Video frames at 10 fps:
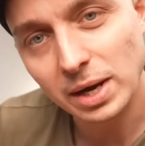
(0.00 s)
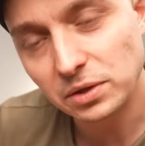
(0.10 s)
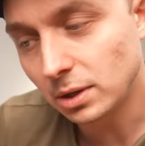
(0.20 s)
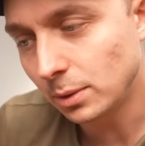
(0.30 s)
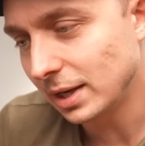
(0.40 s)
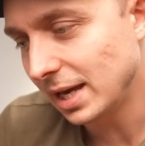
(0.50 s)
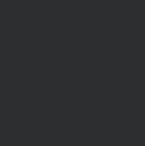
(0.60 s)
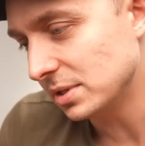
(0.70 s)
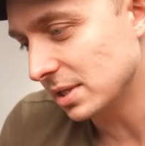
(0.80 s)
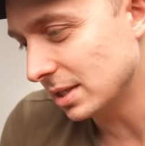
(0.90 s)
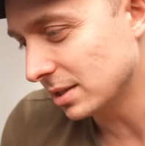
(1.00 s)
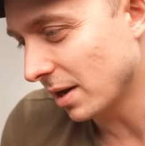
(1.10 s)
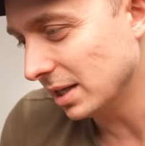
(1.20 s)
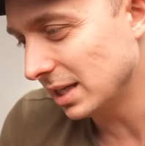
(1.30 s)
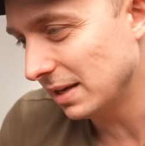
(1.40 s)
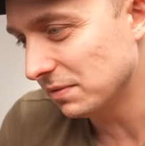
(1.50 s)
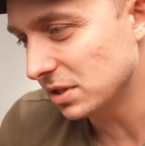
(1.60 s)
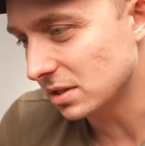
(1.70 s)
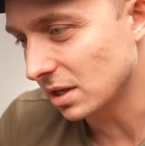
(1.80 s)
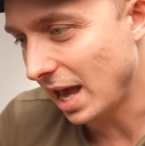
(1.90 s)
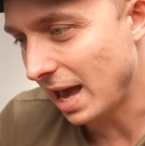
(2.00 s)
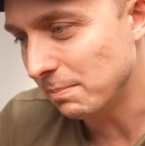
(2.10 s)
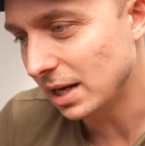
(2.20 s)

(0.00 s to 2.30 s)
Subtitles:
the thing is, with those, it was always questionable